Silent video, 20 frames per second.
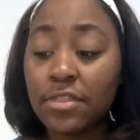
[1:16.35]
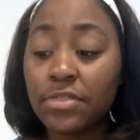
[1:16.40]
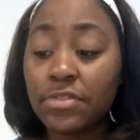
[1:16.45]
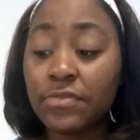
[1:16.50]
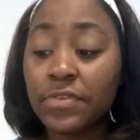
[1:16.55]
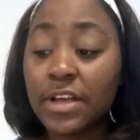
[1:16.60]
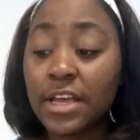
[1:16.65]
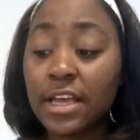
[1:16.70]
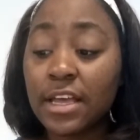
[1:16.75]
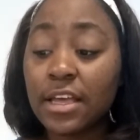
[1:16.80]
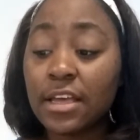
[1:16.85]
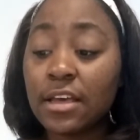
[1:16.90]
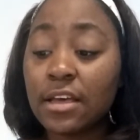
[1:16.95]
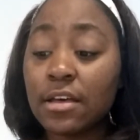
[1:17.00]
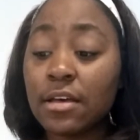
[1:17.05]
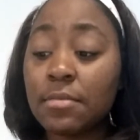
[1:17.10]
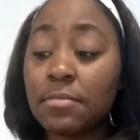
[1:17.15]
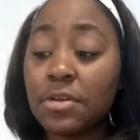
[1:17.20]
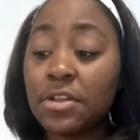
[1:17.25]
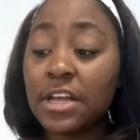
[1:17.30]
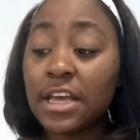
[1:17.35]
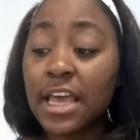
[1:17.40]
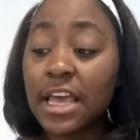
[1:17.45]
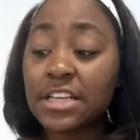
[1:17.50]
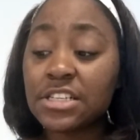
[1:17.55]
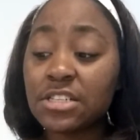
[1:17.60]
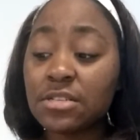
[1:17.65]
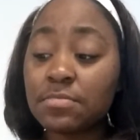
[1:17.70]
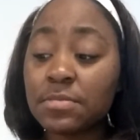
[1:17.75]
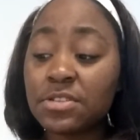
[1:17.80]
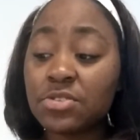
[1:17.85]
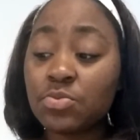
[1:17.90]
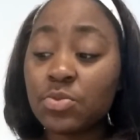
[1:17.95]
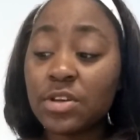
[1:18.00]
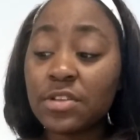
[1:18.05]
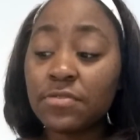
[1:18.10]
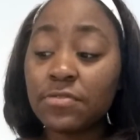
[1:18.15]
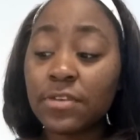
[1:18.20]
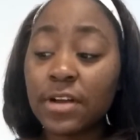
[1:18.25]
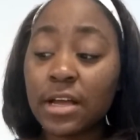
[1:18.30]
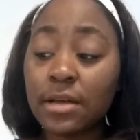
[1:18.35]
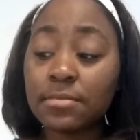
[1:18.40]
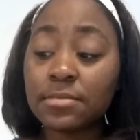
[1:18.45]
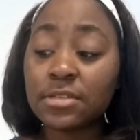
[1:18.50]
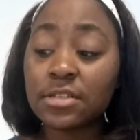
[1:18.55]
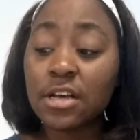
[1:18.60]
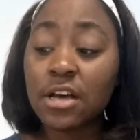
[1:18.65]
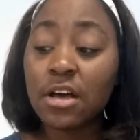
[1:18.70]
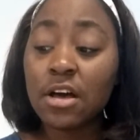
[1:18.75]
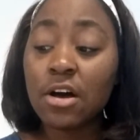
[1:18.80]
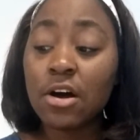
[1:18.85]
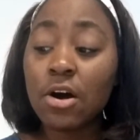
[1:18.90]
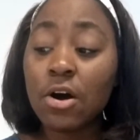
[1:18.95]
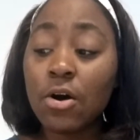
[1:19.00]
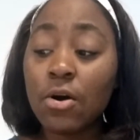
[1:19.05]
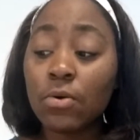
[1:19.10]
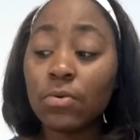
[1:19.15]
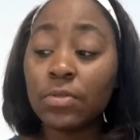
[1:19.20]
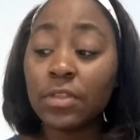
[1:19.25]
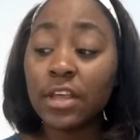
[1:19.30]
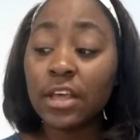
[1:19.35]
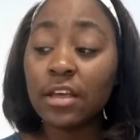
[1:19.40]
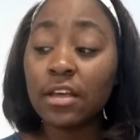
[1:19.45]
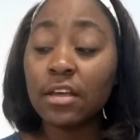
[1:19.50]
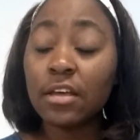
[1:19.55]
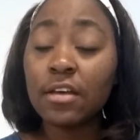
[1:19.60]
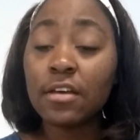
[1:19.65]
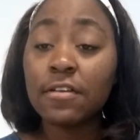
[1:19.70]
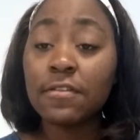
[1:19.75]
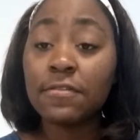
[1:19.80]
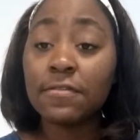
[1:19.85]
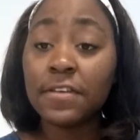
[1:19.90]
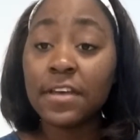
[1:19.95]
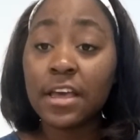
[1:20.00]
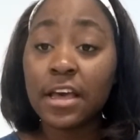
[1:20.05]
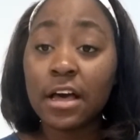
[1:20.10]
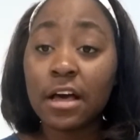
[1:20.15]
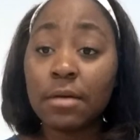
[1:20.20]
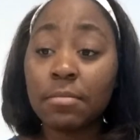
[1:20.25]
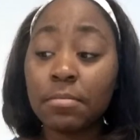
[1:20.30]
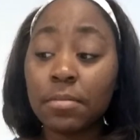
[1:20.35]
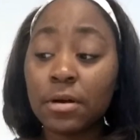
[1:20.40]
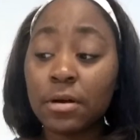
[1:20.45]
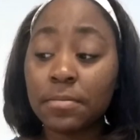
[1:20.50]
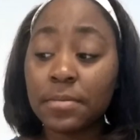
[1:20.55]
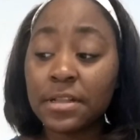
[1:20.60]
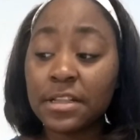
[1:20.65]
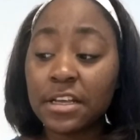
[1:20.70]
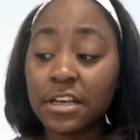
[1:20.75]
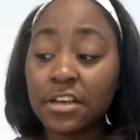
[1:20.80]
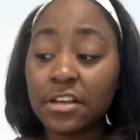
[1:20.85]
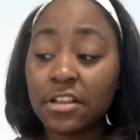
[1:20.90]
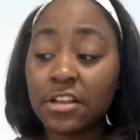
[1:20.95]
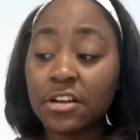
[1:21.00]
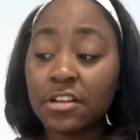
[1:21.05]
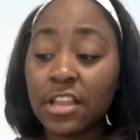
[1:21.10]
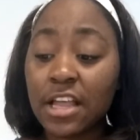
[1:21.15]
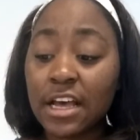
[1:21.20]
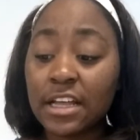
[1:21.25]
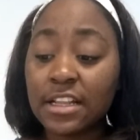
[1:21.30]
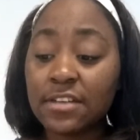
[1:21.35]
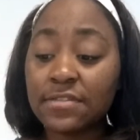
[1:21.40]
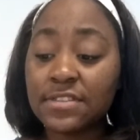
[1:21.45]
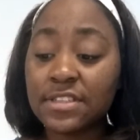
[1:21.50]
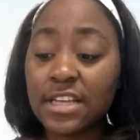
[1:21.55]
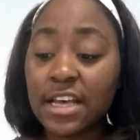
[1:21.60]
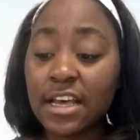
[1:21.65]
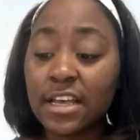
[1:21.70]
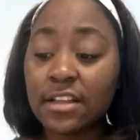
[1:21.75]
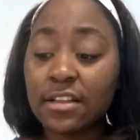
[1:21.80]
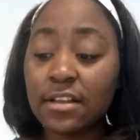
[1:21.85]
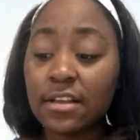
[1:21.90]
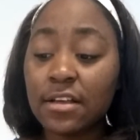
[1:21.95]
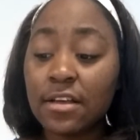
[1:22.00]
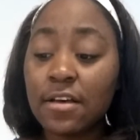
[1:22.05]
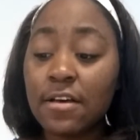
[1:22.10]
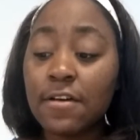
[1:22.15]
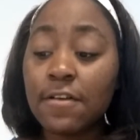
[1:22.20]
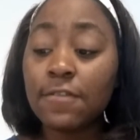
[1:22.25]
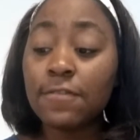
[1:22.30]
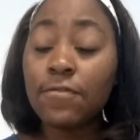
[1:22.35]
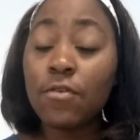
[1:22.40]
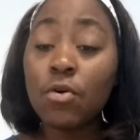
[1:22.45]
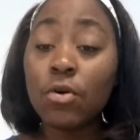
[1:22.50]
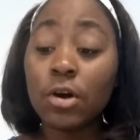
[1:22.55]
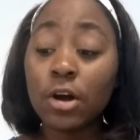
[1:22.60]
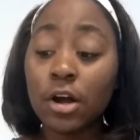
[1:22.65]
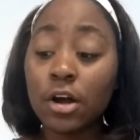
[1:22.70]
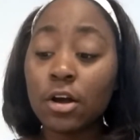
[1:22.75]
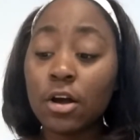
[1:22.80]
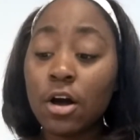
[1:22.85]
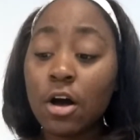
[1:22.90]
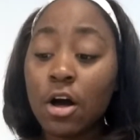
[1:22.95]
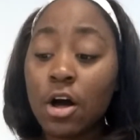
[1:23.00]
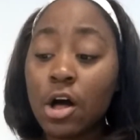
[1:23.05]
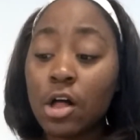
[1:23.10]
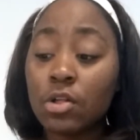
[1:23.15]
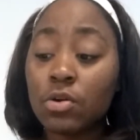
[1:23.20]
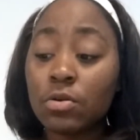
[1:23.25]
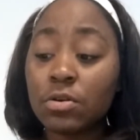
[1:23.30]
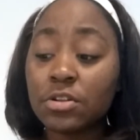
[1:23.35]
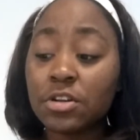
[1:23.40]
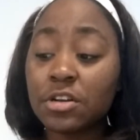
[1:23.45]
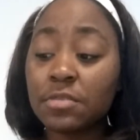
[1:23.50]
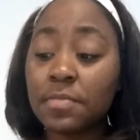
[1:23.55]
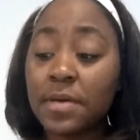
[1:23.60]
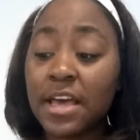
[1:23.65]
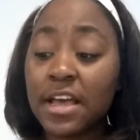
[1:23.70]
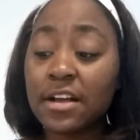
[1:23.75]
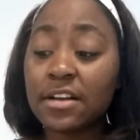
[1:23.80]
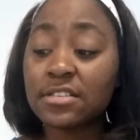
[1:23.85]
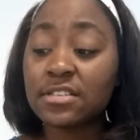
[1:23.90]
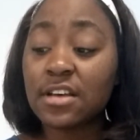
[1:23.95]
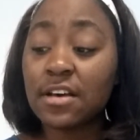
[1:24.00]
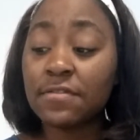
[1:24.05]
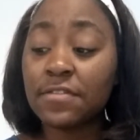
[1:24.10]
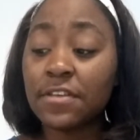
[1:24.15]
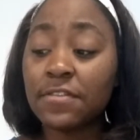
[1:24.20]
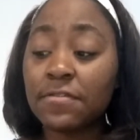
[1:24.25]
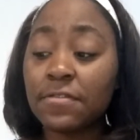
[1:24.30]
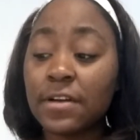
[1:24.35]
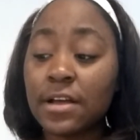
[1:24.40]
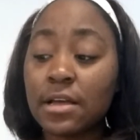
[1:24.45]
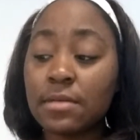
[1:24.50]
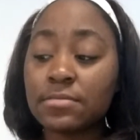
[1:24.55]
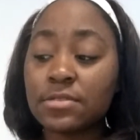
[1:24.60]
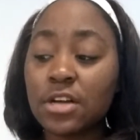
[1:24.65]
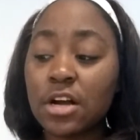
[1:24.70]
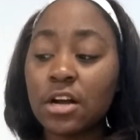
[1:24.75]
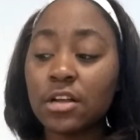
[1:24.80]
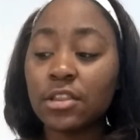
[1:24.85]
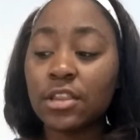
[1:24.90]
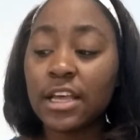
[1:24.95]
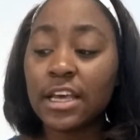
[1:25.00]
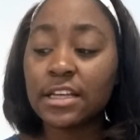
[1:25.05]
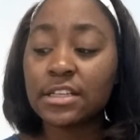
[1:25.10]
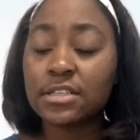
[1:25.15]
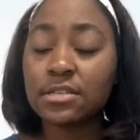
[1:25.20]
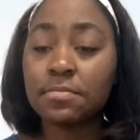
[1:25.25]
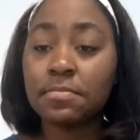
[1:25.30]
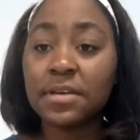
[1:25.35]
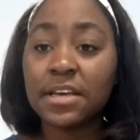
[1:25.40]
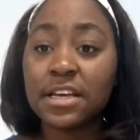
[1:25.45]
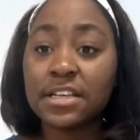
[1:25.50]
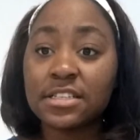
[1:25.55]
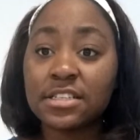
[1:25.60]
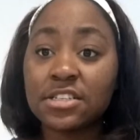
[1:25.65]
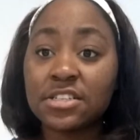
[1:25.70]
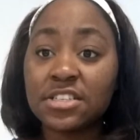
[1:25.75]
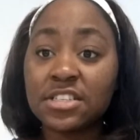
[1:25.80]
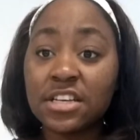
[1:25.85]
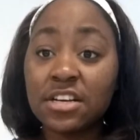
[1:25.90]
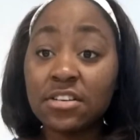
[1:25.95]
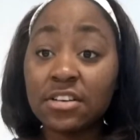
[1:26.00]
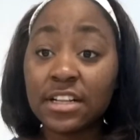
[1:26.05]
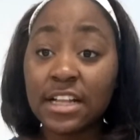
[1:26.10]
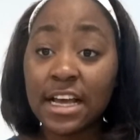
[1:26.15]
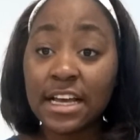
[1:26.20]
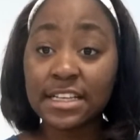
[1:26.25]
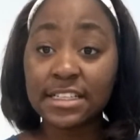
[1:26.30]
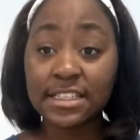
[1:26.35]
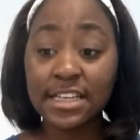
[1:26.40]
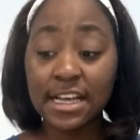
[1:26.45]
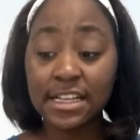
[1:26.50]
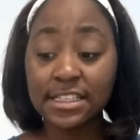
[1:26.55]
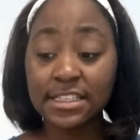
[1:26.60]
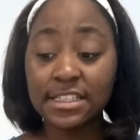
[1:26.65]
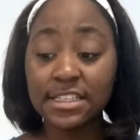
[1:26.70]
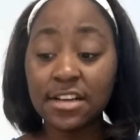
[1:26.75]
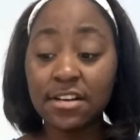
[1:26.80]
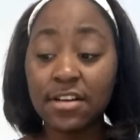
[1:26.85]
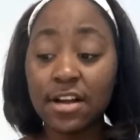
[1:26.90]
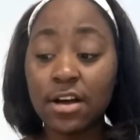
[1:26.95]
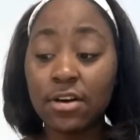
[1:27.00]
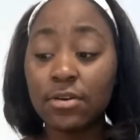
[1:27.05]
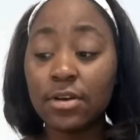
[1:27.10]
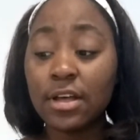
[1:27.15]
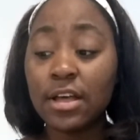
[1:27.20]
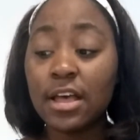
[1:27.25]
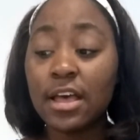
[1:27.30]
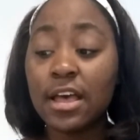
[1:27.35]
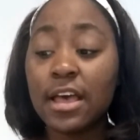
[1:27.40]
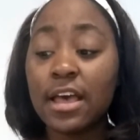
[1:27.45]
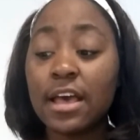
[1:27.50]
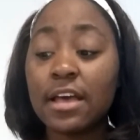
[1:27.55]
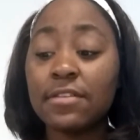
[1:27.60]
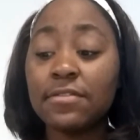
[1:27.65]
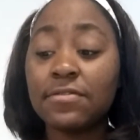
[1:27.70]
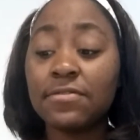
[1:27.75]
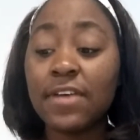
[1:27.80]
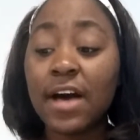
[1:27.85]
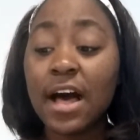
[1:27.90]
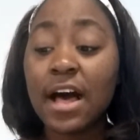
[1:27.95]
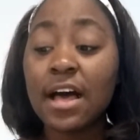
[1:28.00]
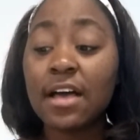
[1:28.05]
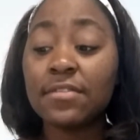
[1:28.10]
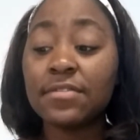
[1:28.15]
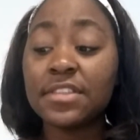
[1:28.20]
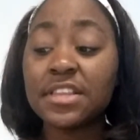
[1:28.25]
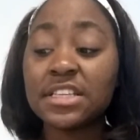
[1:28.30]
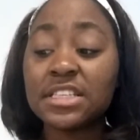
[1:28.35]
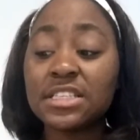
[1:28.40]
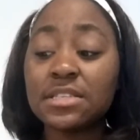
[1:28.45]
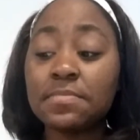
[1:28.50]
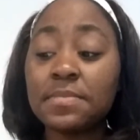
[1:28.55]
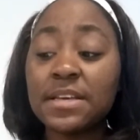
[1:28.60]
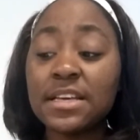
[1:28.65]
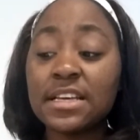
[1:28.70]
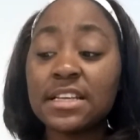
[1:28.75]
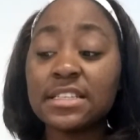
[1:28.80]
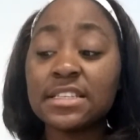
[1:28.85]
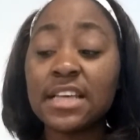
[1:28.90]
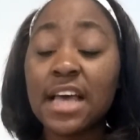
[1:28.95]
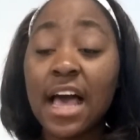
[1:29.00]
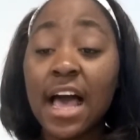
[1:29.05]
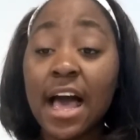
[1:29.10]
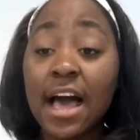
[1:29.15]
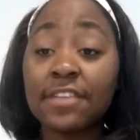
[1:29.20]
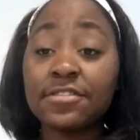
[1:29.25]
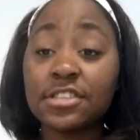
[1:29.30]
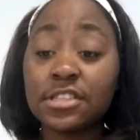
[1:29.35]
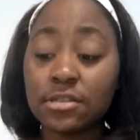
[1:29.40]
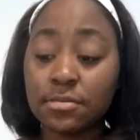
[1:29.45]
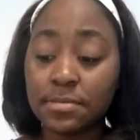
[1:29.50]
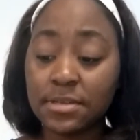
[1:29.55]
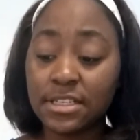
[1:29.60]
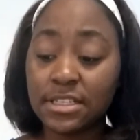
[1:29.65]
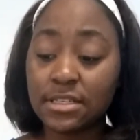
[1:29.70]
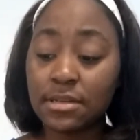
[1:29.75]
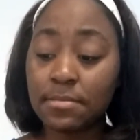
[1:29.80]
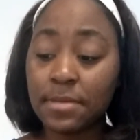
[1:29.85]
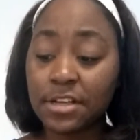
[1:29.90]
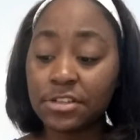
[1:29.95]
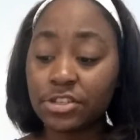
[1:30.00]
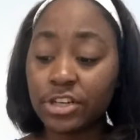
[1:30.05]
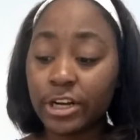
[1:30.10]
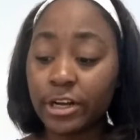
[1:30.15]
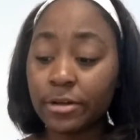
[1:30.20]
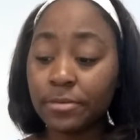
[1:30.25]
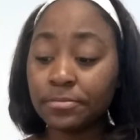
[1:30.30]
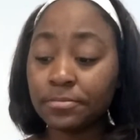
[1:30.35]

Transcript: 3, communication between frames only via perpendicular line of sight. 4, all ordered pairs of the frames are linked because they're synchronized at 0. And 5, the speeds have to be symmetric.